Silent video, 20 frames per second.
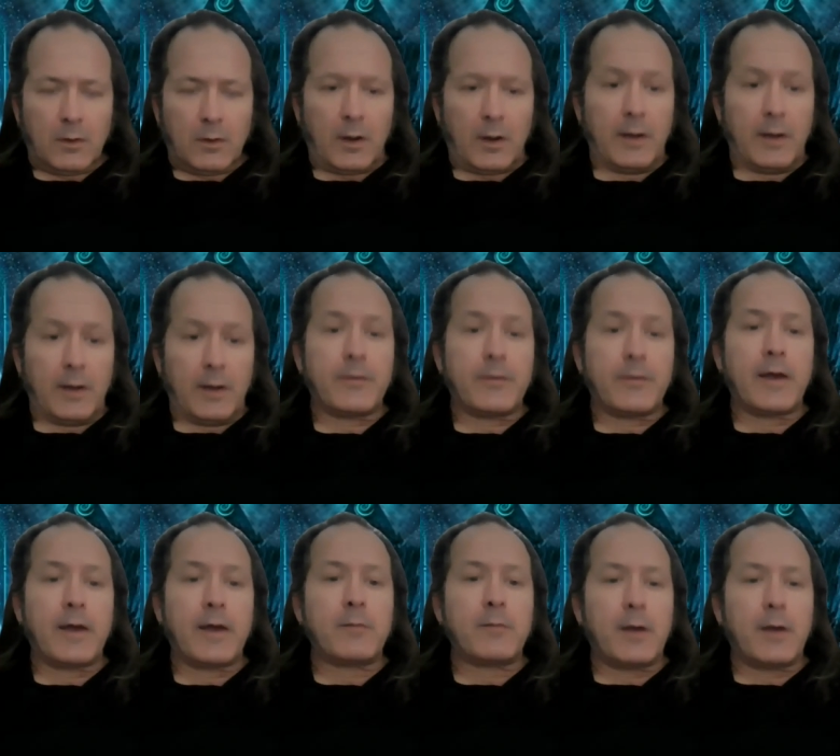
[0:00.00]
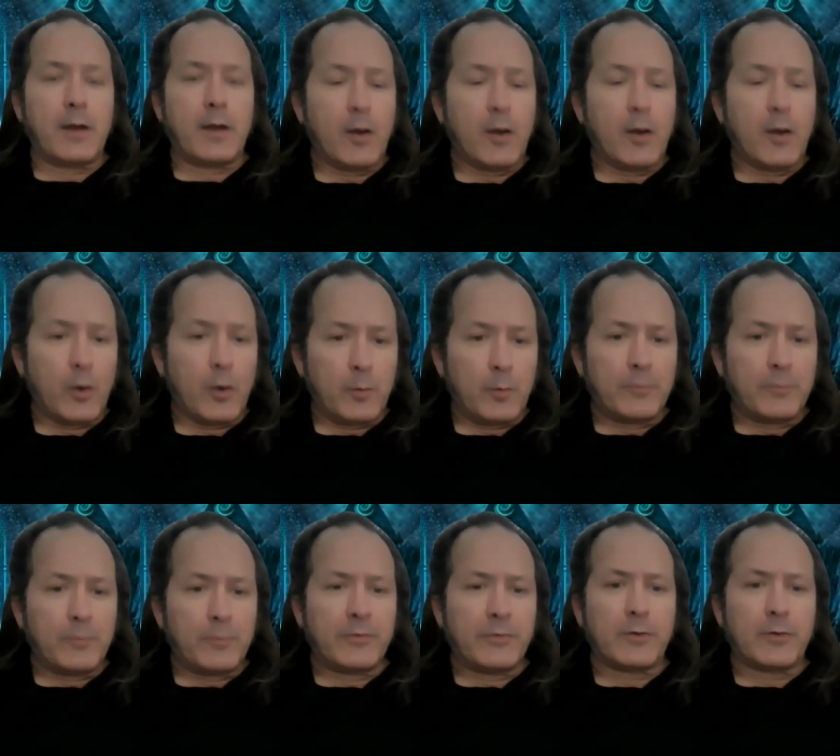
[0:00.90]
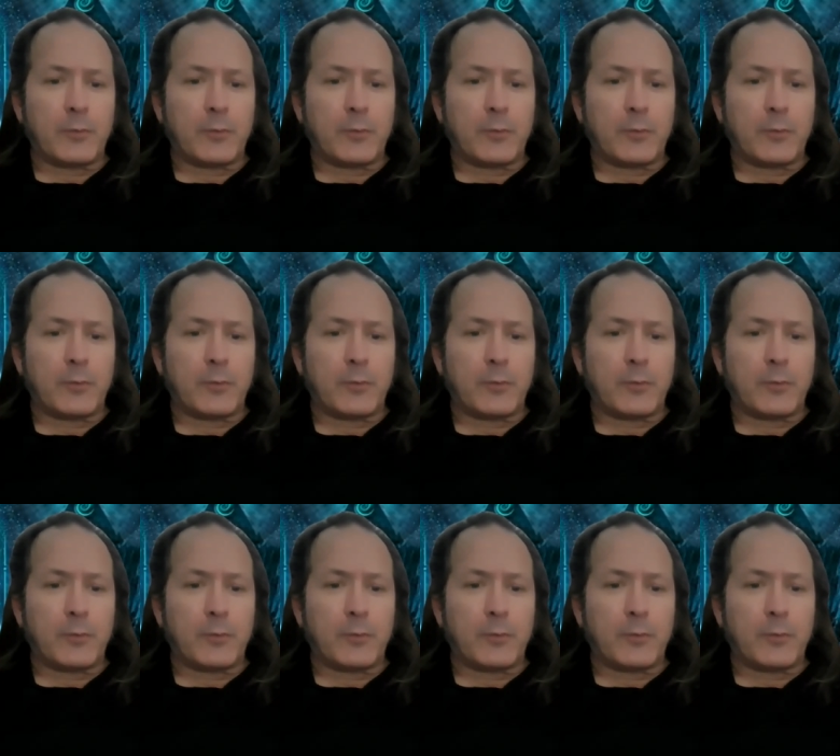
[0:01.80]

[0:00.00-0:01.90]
I have had my homes